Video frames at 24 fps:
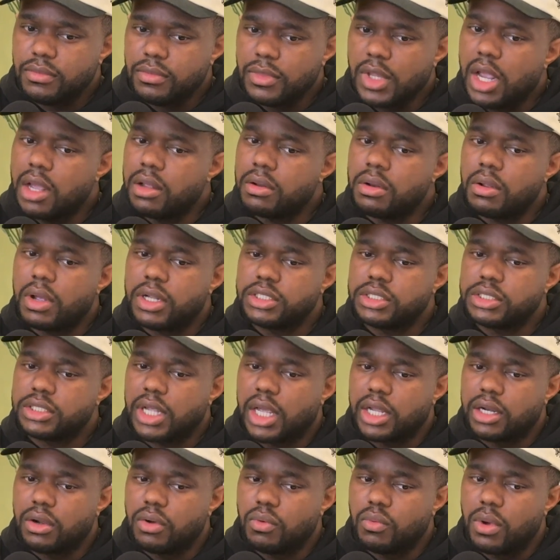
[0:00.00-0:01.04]
don't know.
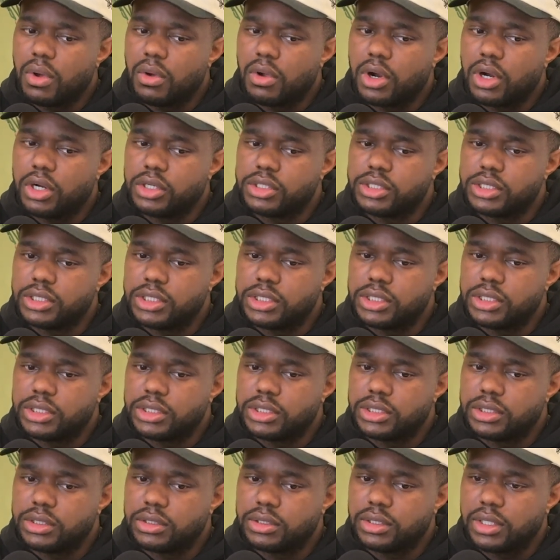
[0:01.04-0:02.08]
I don't want her to
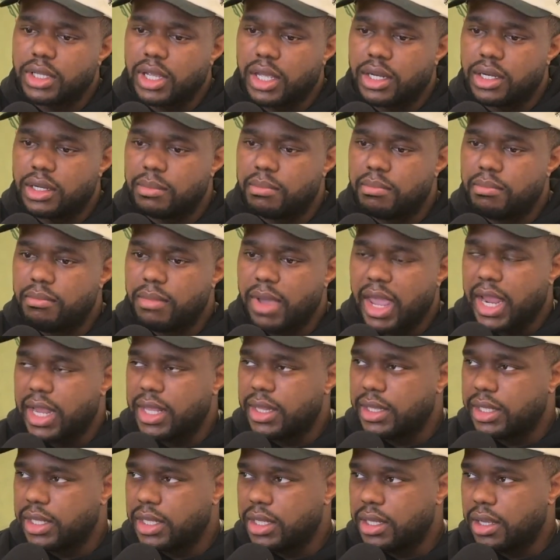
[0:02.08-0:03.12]
just kind of
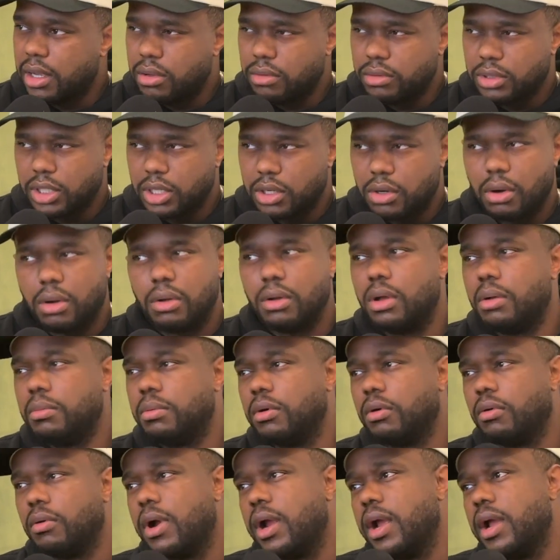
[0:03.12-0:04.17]
mainly only grow up
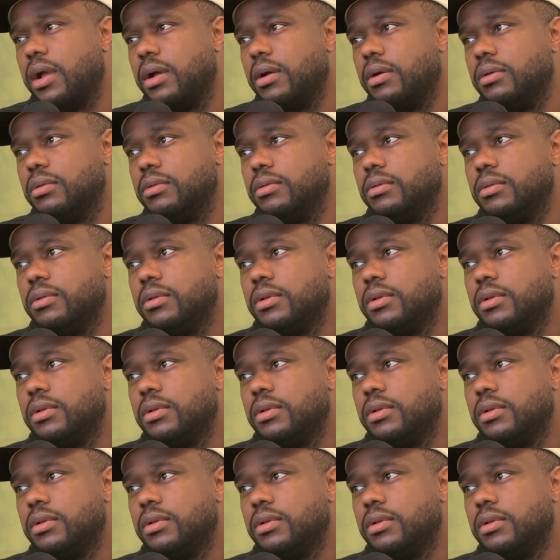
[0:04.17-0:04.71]
around